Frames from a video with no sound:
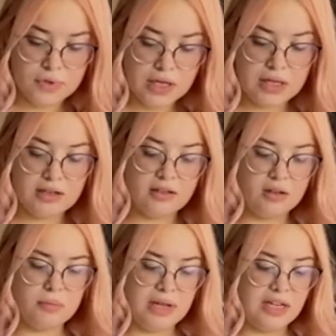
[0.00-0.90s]
This is
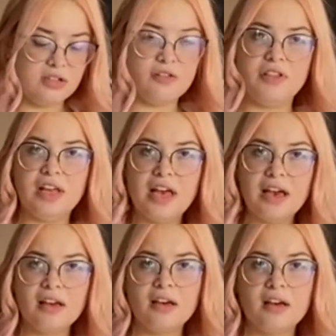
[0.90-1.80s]
in place of the
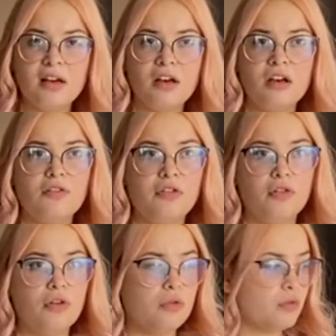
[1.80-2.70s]
egg. If you
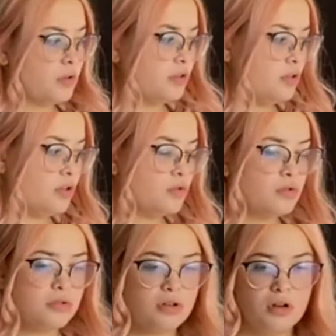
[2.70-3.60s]
don't want to
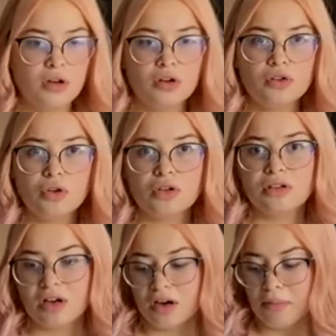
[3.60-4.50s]
use
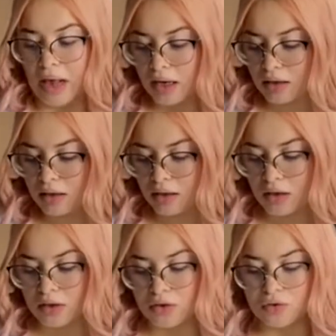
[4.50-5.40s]
non-dairy milk,
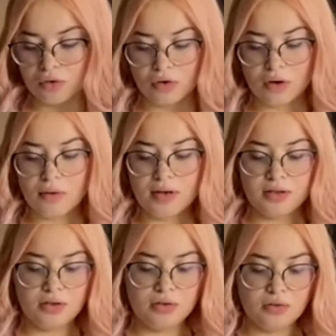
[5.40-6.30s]
you could
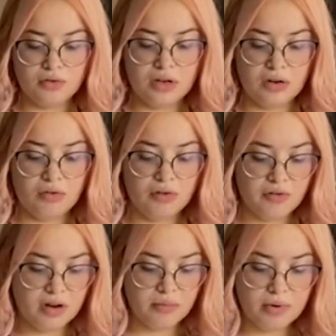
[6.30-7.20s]
always use
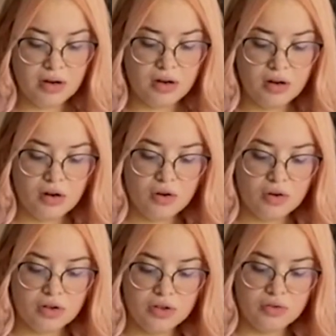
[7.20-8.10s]
aquafaba,
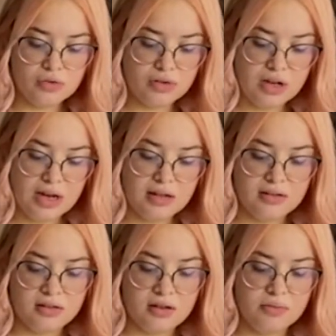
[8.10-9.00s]
or you could add
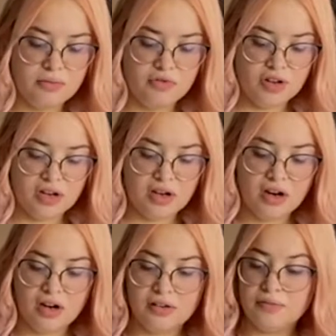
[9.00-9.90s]
some
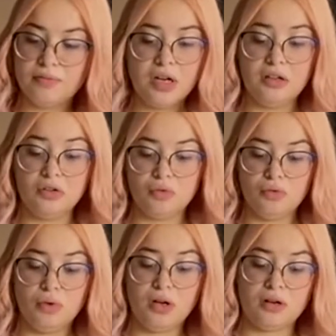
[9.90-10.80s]
vinegar and it would
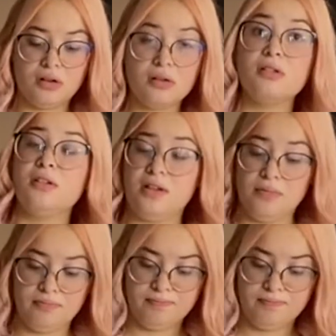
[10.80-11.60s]
work the same.